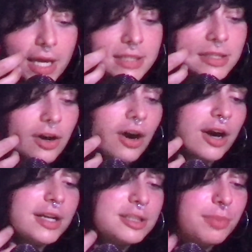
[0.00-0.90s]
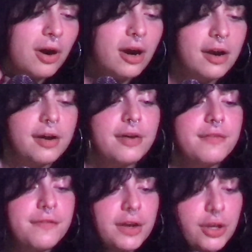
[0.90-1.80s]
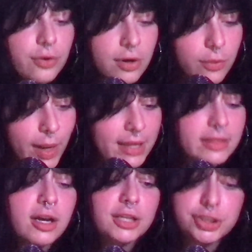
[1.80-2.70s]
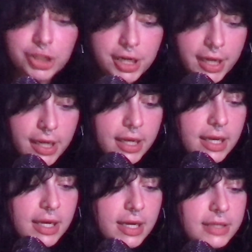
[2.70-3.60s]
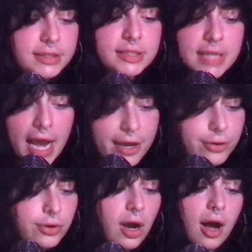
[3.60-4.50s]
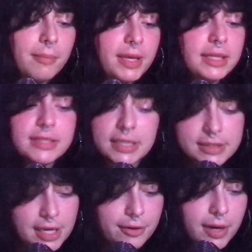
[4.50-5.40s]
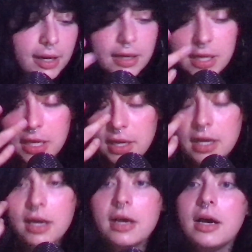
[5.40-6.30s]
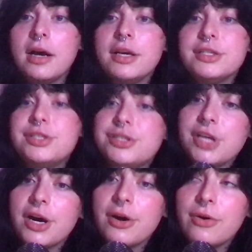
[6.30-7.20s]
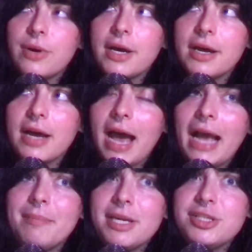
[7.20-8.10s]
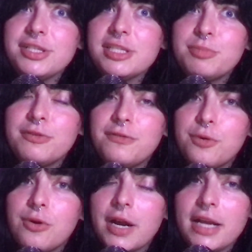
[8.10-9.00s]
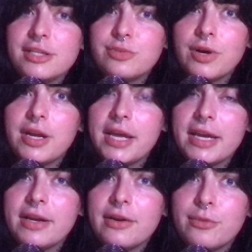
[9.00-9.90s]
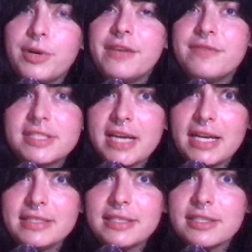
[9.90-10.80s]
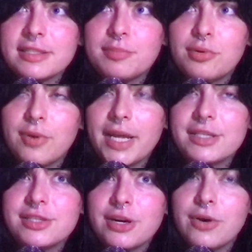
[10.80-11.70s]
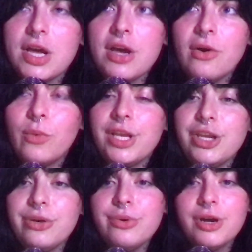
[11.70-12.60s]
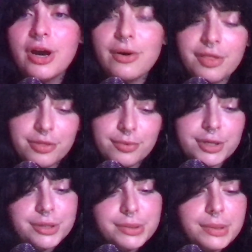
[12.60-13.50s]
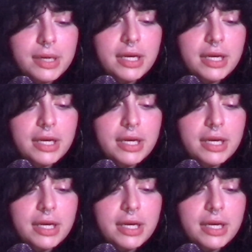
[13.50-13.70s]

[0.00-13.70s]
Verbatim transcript: is the hardest part of your weight loss journey? Societal comments, etc. So I mentioned this before, and I just want to reemphasize this point. So when you go through